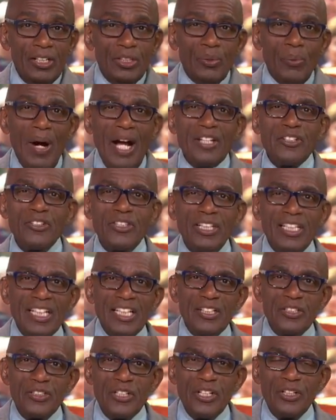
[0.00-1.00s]
to watch the
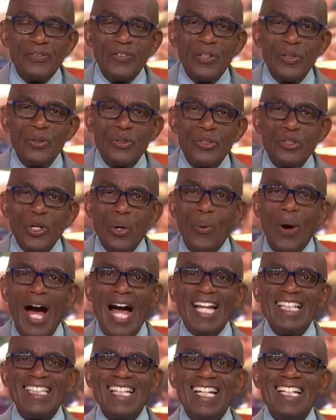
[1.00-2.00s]
latest interviews, show
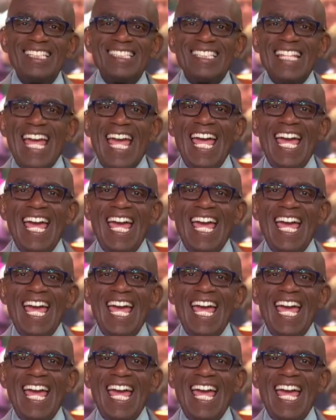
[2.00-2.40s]
highlights,